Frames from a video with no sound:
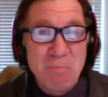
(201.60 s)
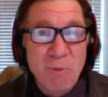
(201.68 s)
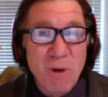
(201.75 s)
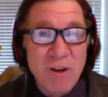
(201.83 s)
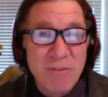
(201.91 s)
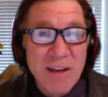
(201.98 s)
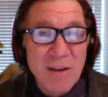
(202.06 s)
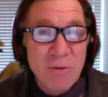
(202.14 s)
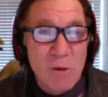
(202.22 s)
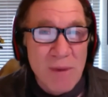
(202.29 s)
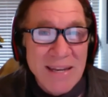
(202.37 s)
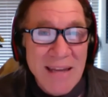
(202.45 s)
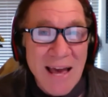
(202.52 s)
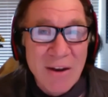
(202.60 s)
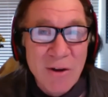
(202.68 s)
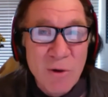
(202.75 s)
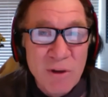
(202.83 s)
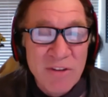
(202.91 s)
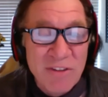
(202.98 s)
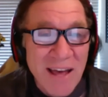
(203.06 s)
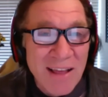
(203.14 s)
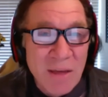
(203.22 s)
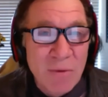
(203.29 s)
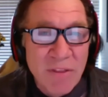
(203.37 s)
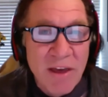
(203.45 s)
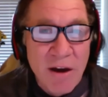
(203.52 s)
quite frankly, we may not know exactly
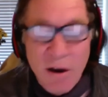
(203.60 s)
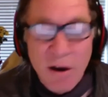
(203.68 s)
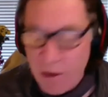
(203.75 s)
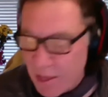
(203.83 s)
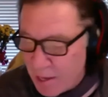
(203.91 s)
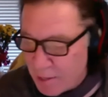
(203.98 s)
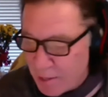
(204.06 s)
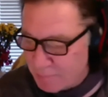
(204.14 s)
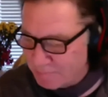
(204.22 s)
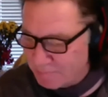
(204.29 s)
what they are yet.